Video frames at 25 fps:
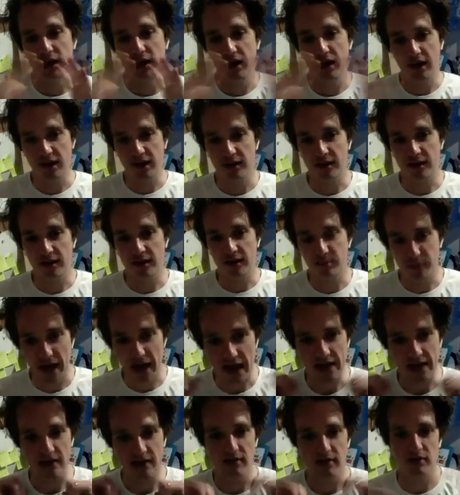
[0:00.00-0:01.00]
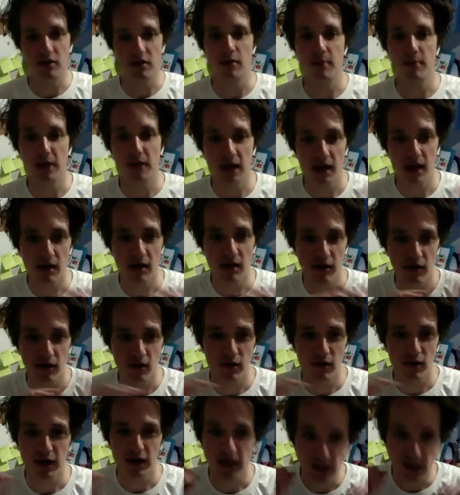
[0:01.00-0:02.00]
like paint coming
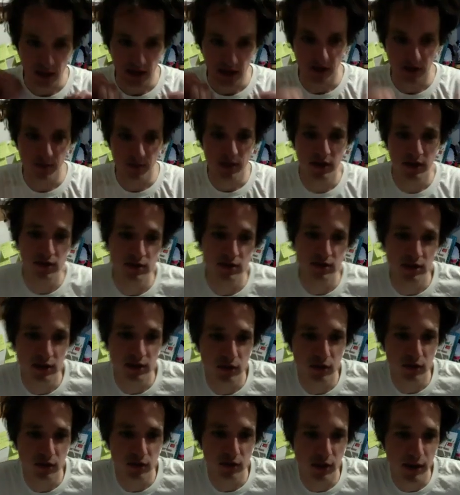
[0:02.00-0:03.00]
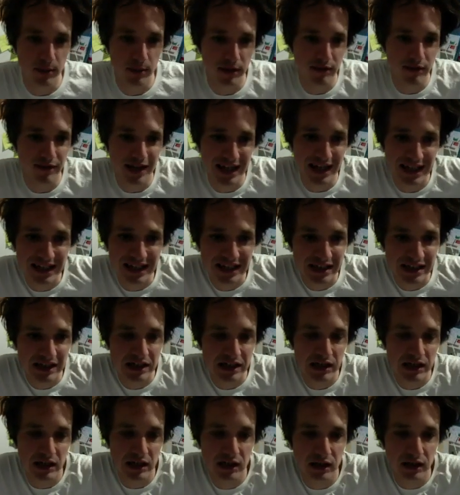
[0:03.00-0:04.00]
out or ink. I've been using like a bit of ink,
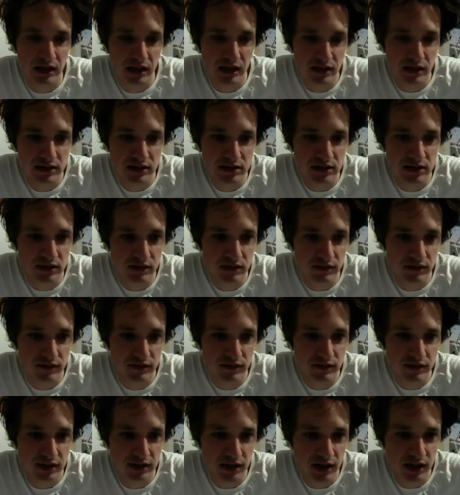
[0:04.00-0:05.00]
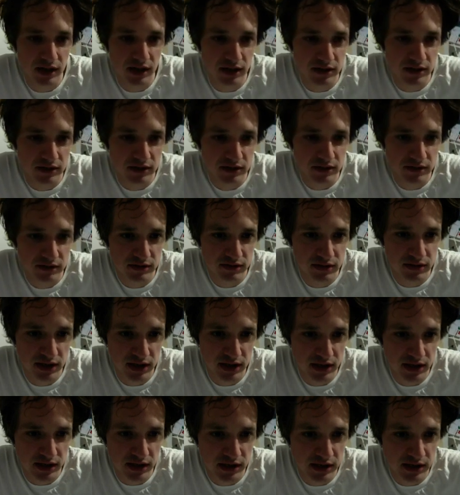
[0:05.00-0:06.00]
and that's it's
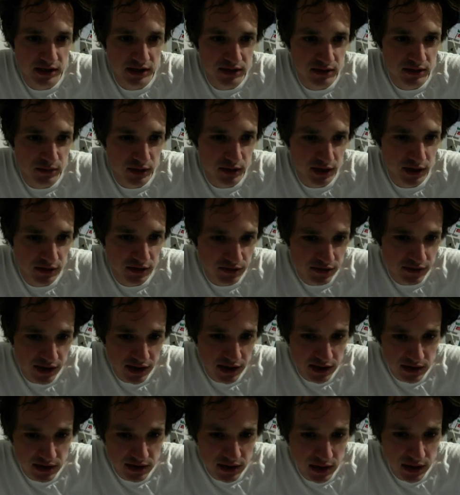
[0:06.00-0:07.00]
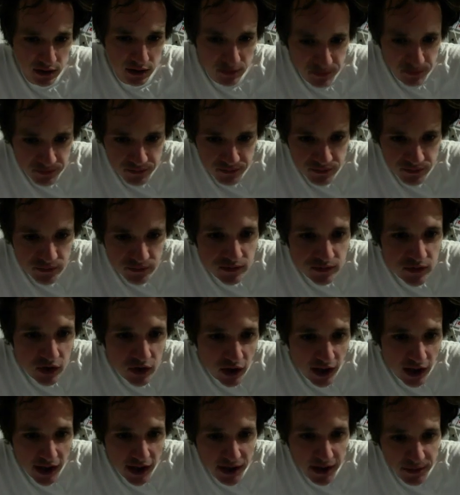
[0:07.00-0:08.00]
really nice the way it fades out.
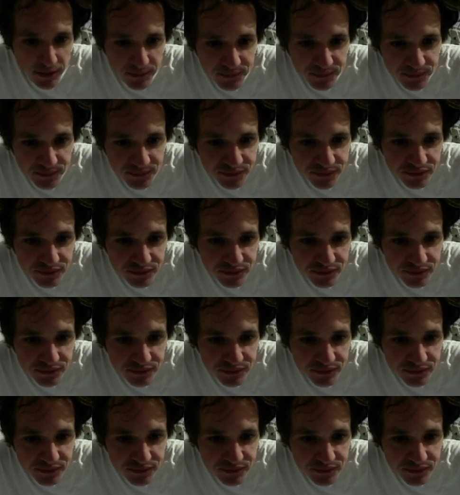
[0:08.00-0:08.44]
Great,